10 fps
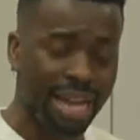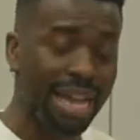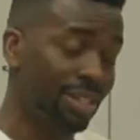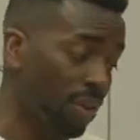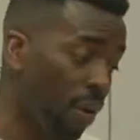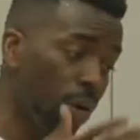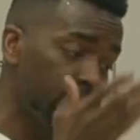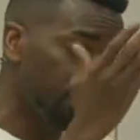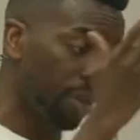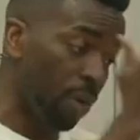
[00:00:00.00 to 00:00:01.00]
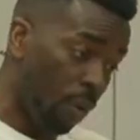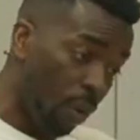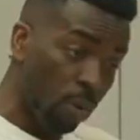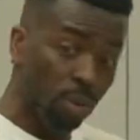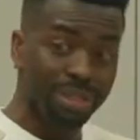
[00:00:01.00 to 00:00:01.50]
It's all through the
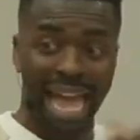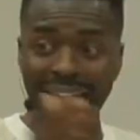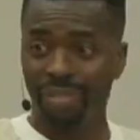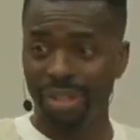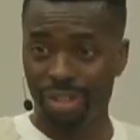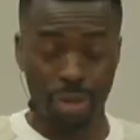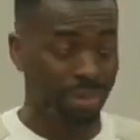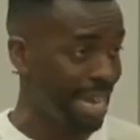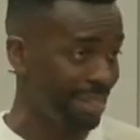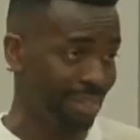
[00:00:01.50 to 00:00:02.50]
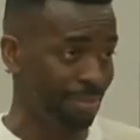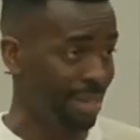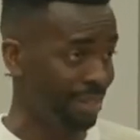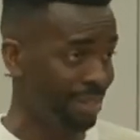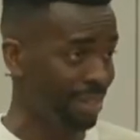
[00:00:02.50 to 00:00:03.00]
Old and the New
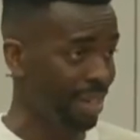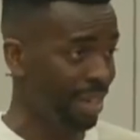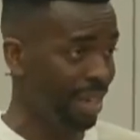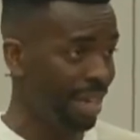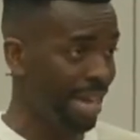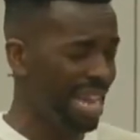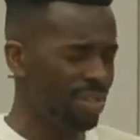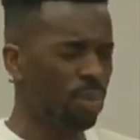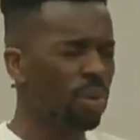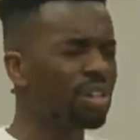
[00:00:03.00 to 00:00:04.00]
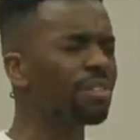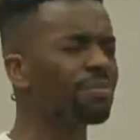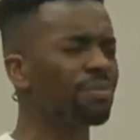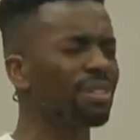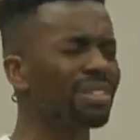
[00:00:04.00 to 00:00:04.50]
Testament. It's one
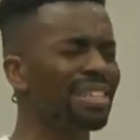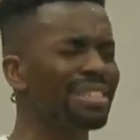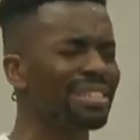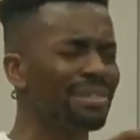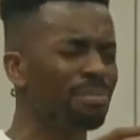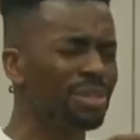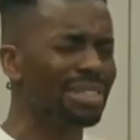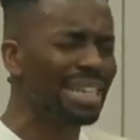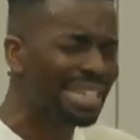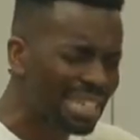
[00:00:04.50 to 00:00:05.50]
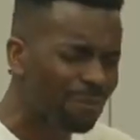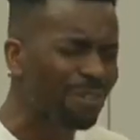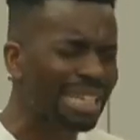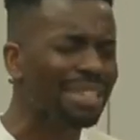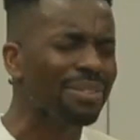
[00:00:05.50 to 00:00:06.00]
of the most
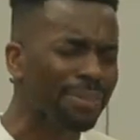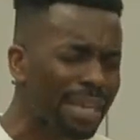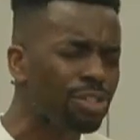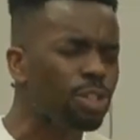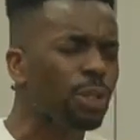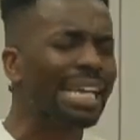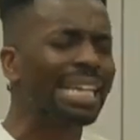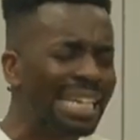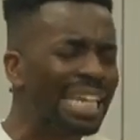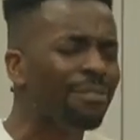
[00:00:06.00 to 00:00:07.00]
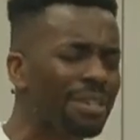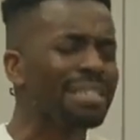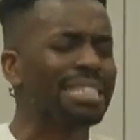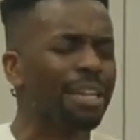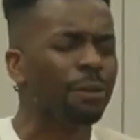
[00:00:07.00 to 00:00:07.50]
significant things you can give
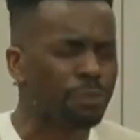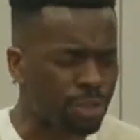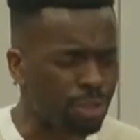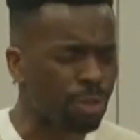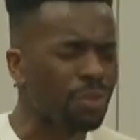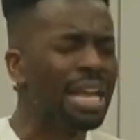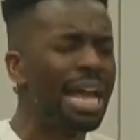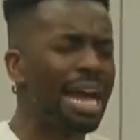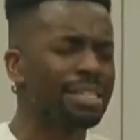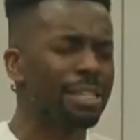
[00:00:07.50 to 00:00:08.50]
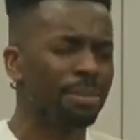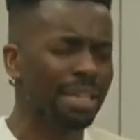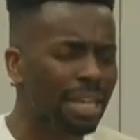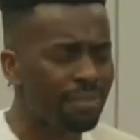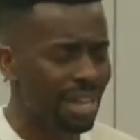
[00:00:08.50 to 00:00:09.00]
yourself to as a
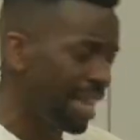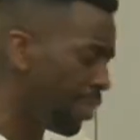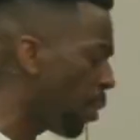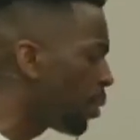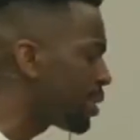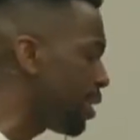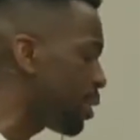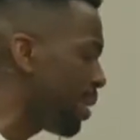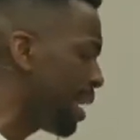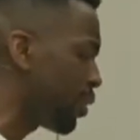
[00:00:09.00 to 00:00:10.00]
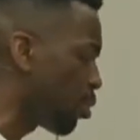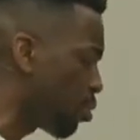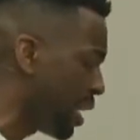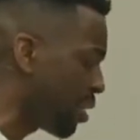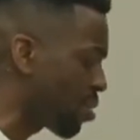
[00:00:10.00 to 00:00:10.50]
believer. In the Old Testament, as we
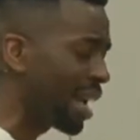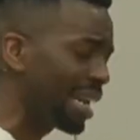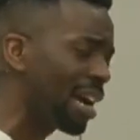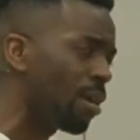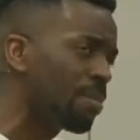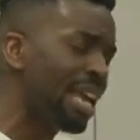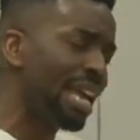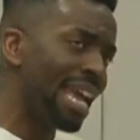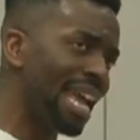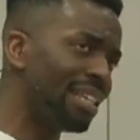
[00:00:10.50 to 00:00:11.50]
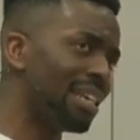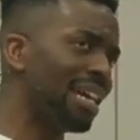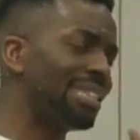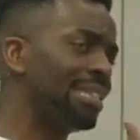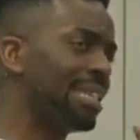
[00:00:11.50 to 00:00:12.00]
read it right now, it's
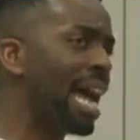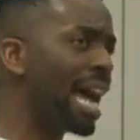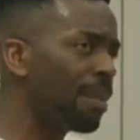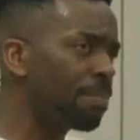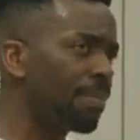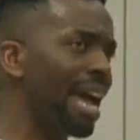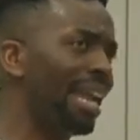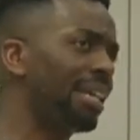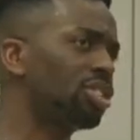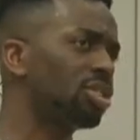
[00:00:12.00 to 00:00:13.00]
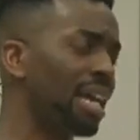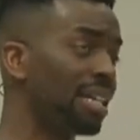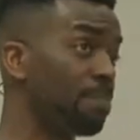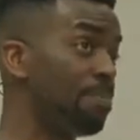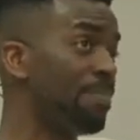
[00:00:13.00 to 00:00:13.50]
a type and
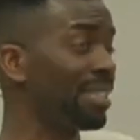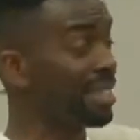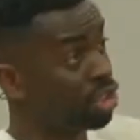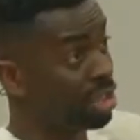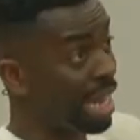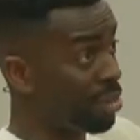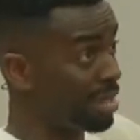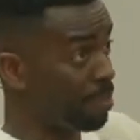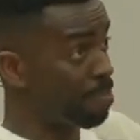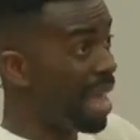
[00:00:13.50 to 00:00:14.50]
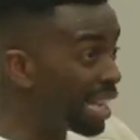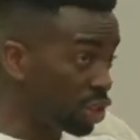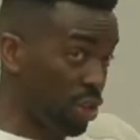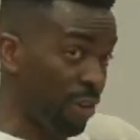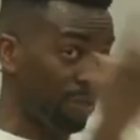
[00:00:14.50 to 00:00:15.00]
it's a shadow. It's a
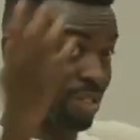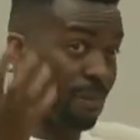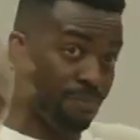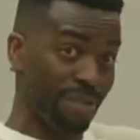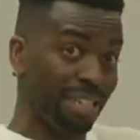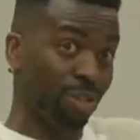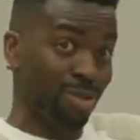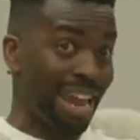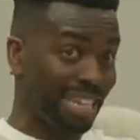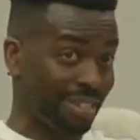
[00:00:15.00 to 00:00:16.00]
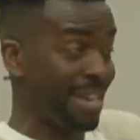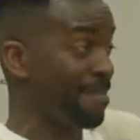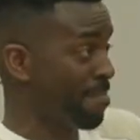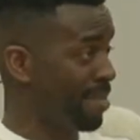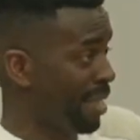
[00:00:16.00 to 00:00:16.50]
picture of something greater,
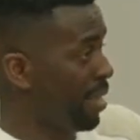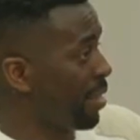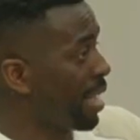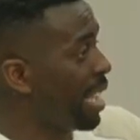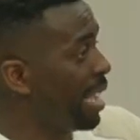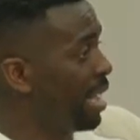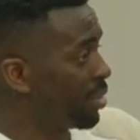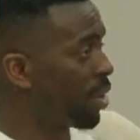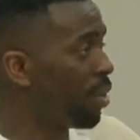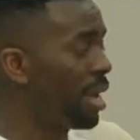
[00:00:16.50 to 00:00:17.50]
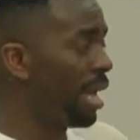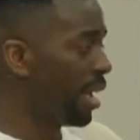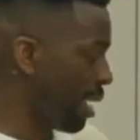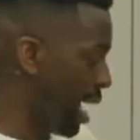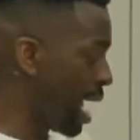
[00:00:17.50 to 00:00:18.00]
okay? So
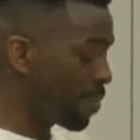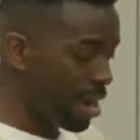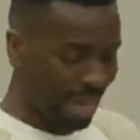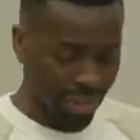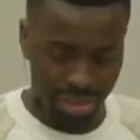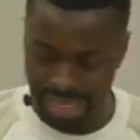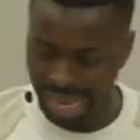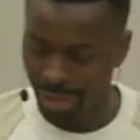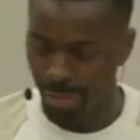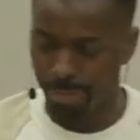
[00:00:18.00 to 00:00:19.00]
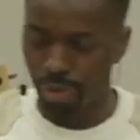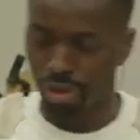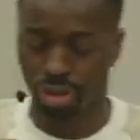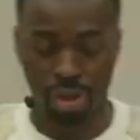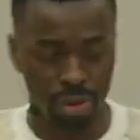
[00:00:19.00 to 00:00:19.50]
Abraham actually had to put
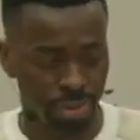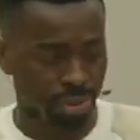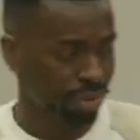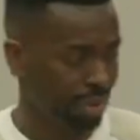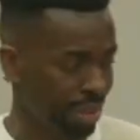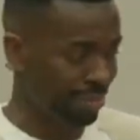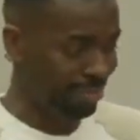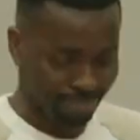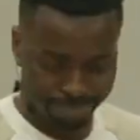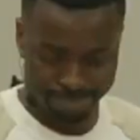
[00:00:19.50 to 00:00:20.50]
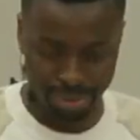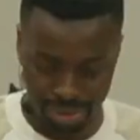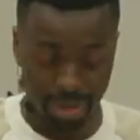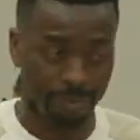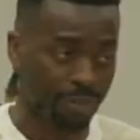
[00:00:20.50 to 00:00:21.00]
stones and put
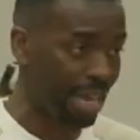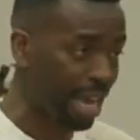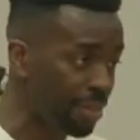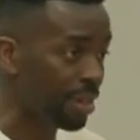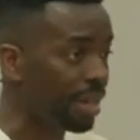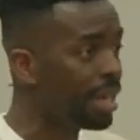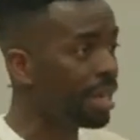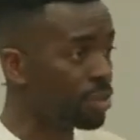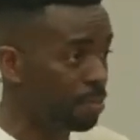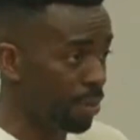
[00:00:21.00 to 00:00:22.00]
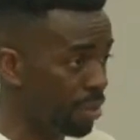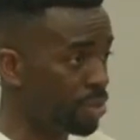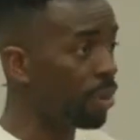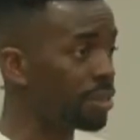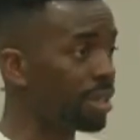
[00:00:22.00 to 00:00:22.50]
stuff together to build
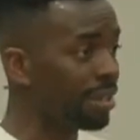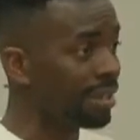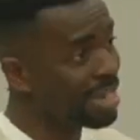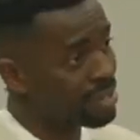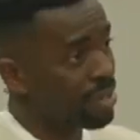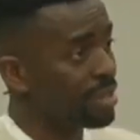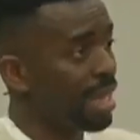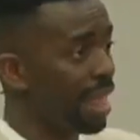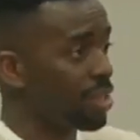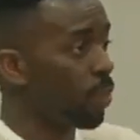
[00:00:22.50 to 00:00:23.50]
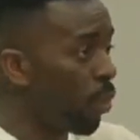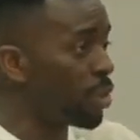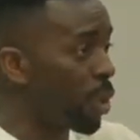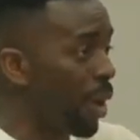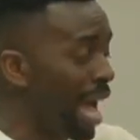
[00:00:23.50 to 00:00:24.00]
this altar. That's not saying that's
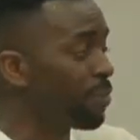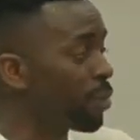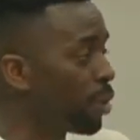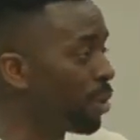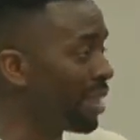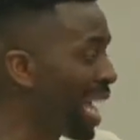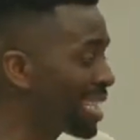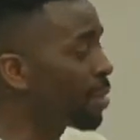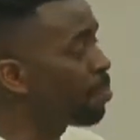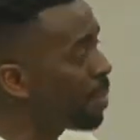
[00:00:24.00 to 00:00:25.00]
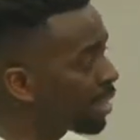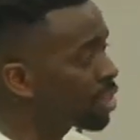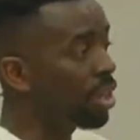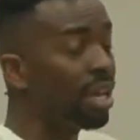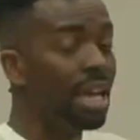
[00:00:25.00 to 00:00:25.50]
what you have to do. That's a
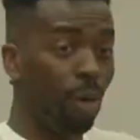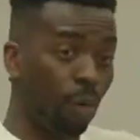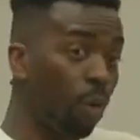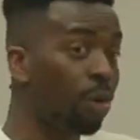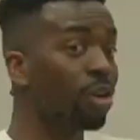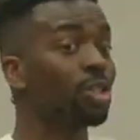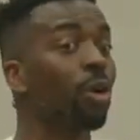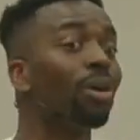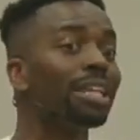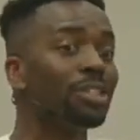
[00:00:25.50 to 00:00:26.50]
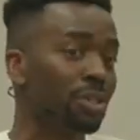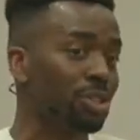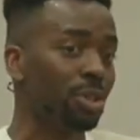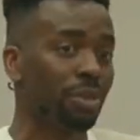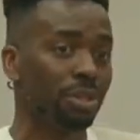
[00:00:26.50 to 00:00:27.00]
picture of what God's calling you
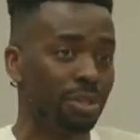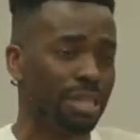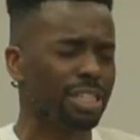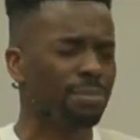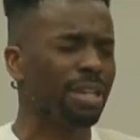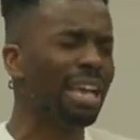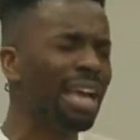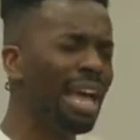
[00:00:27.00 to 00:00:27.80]
to do in the New Testament.